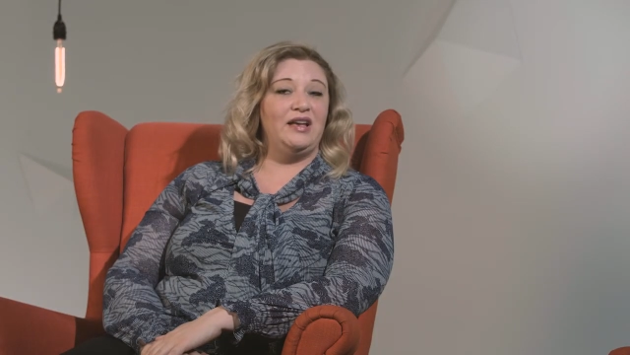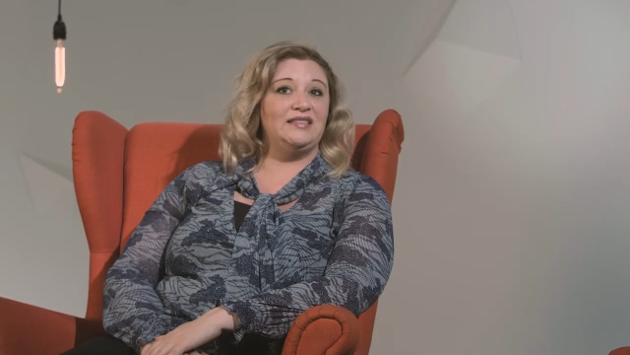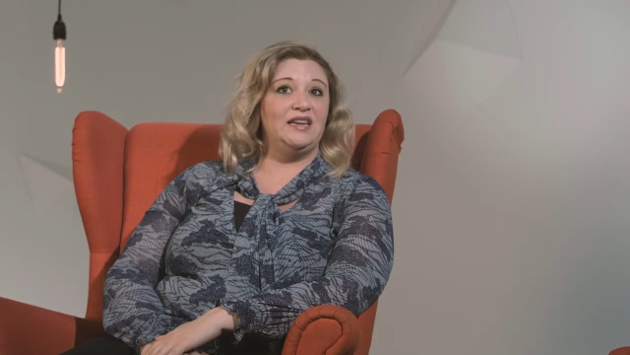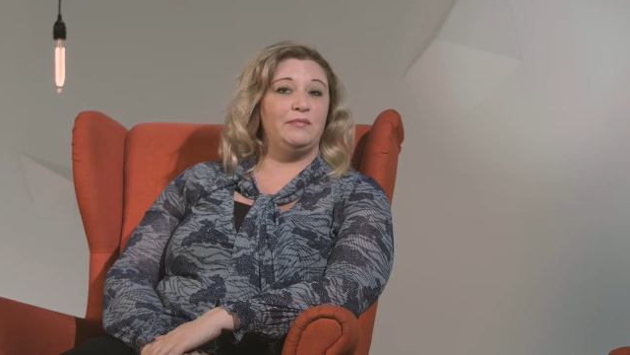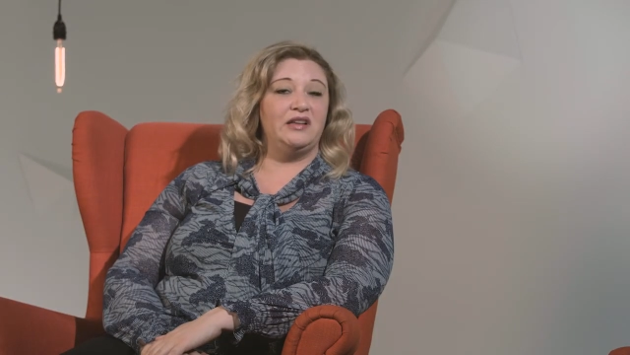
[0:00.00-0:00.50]

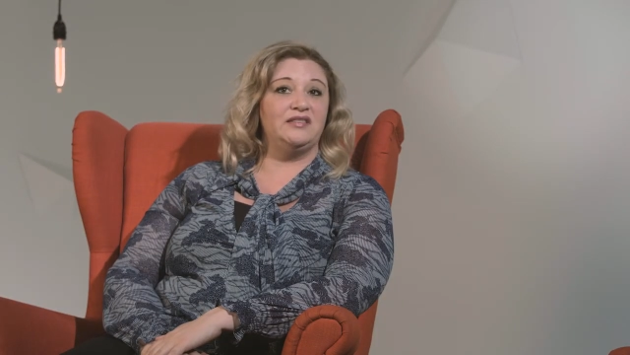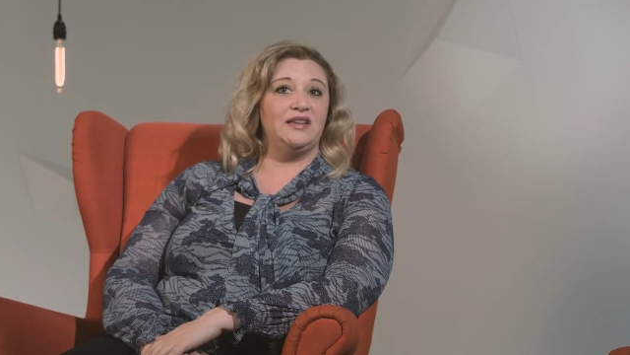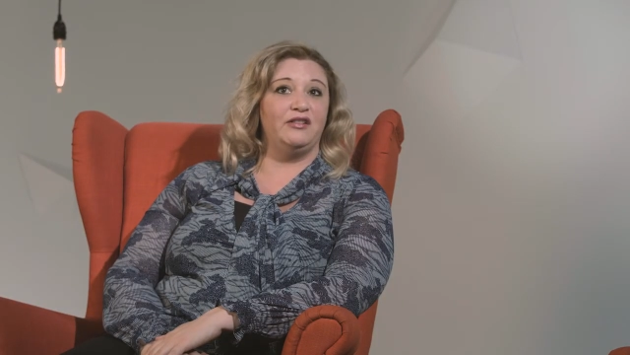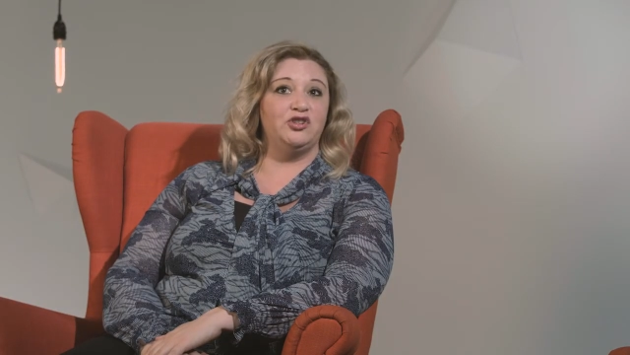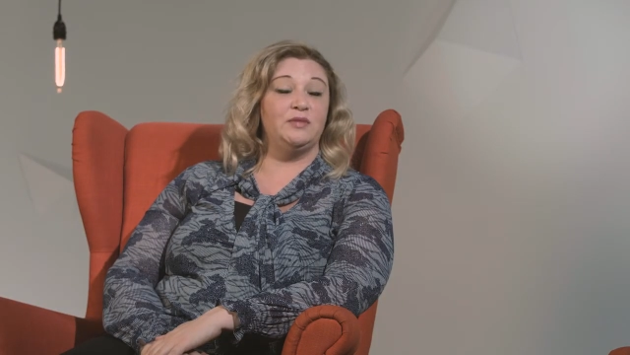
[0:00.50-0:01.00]
asking about
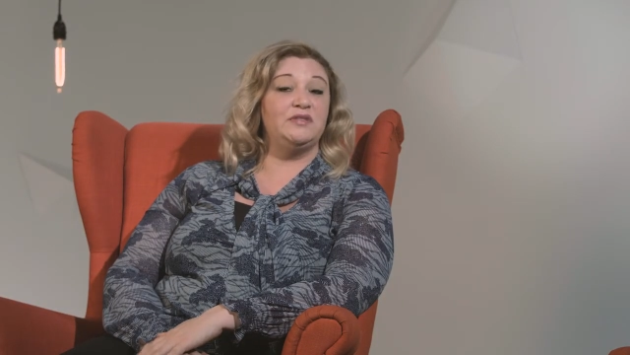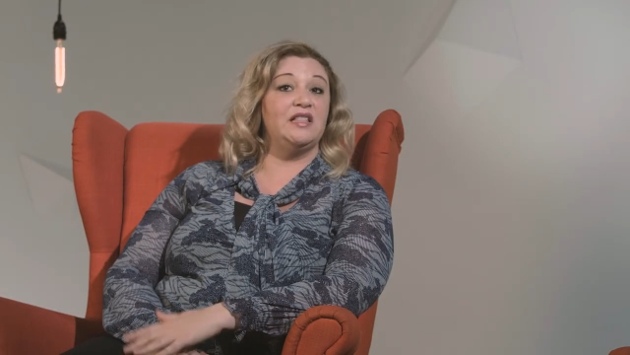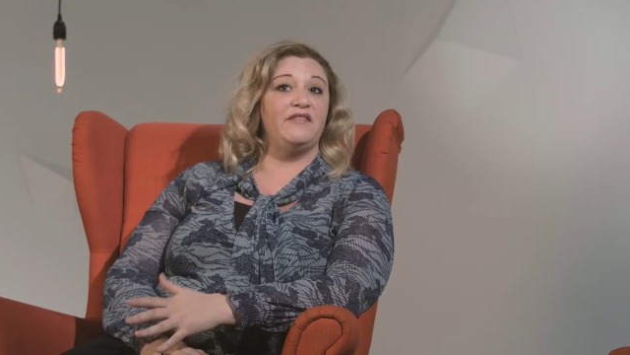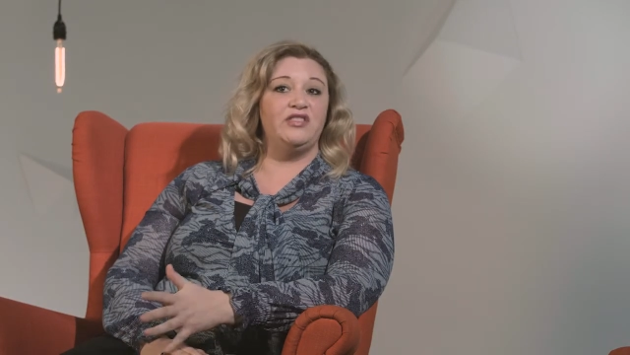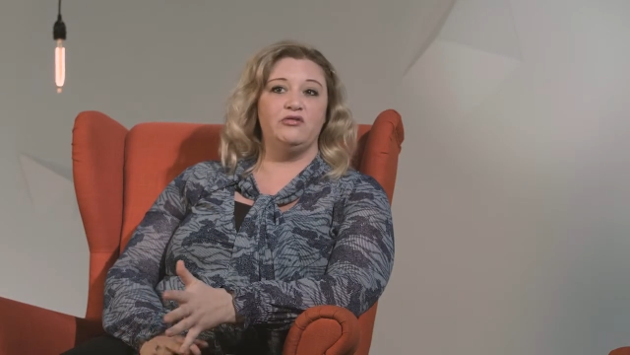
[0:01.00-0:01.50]
scholarships,
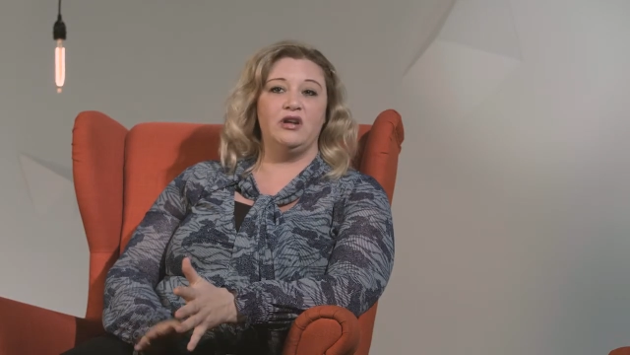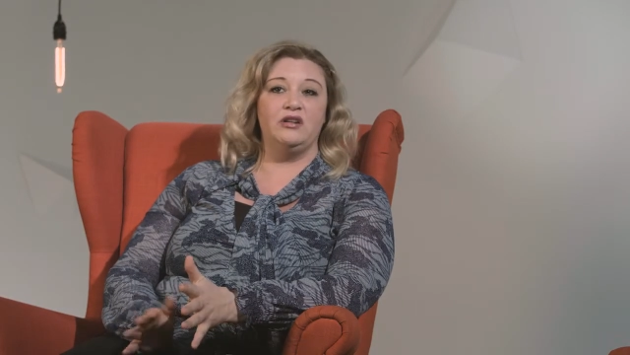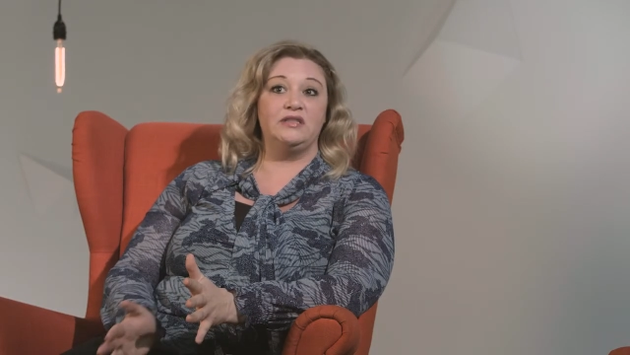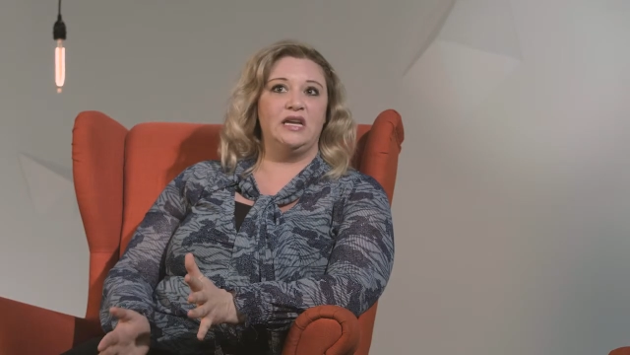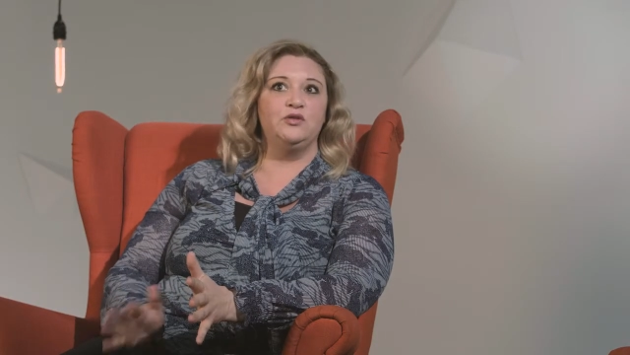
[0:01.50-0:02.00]
11th
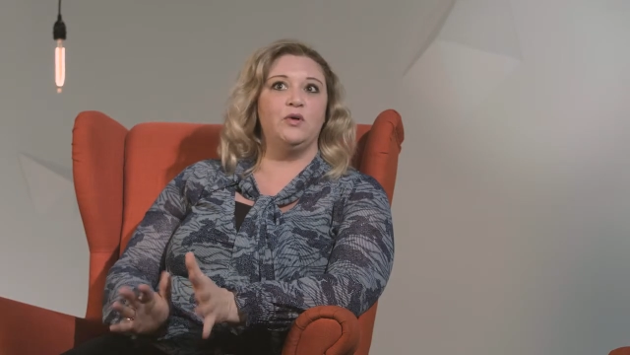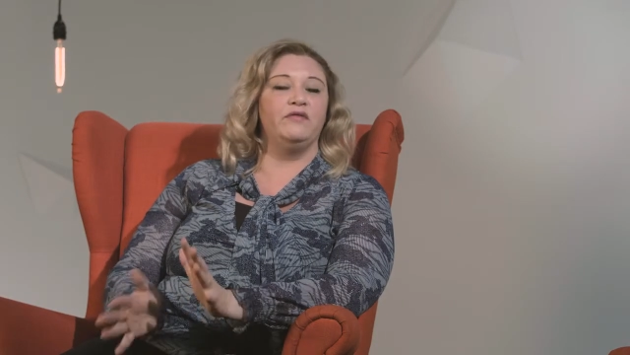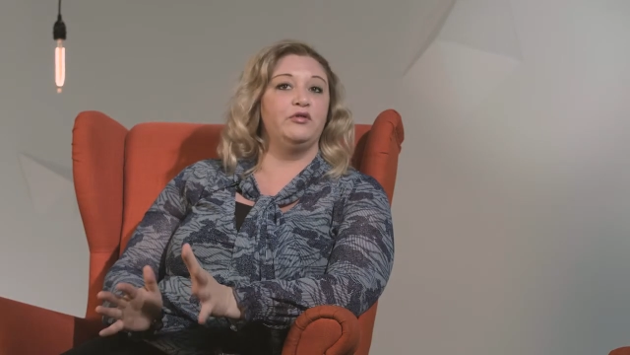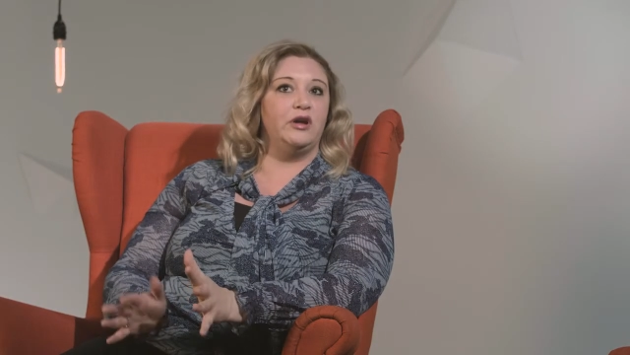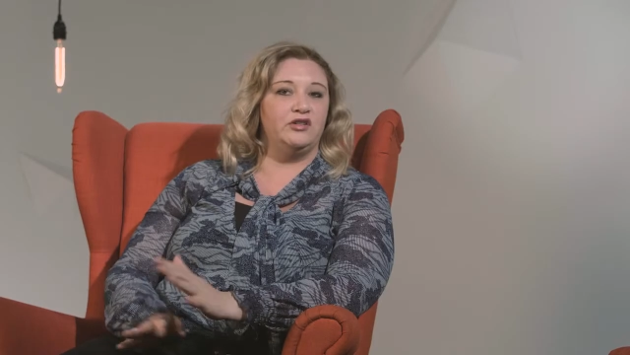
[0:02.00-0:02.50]
graders and
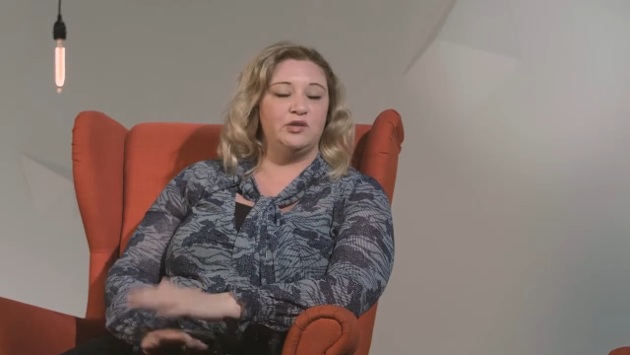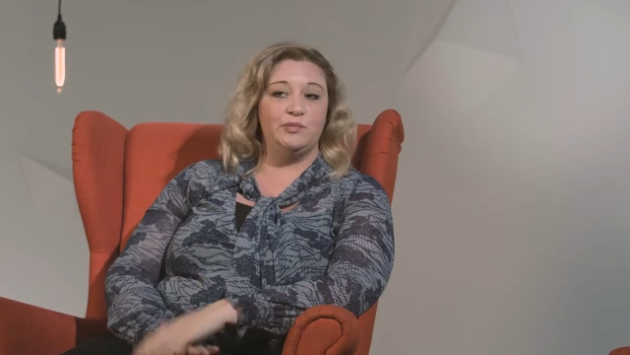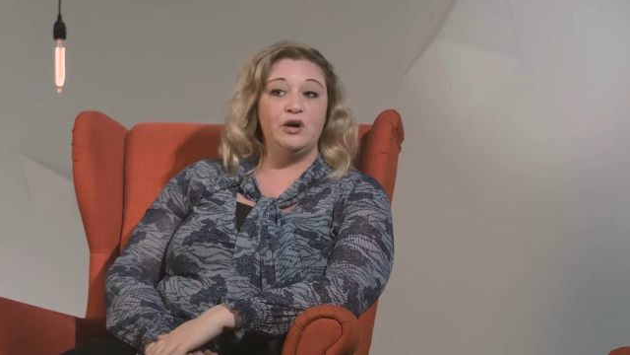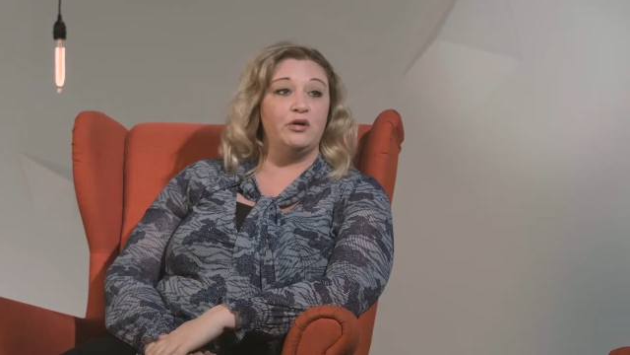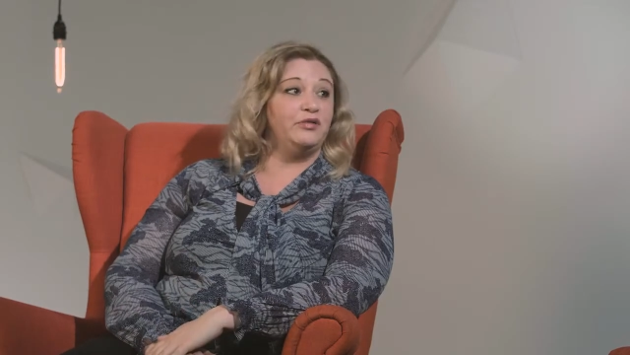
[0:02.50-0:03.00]
12th graders
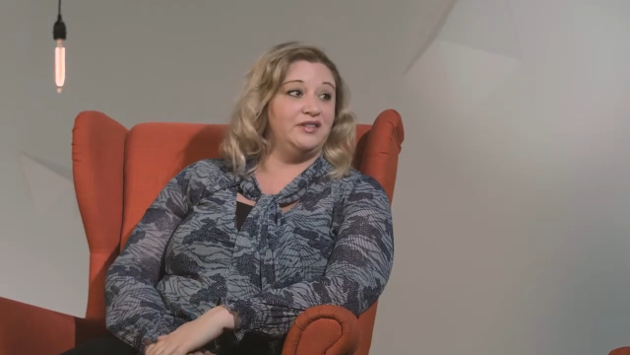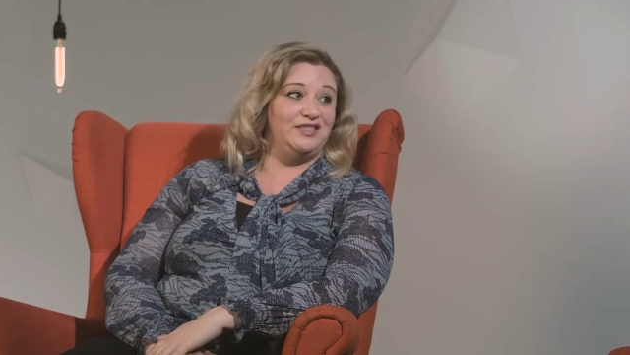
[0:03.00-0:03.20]
both.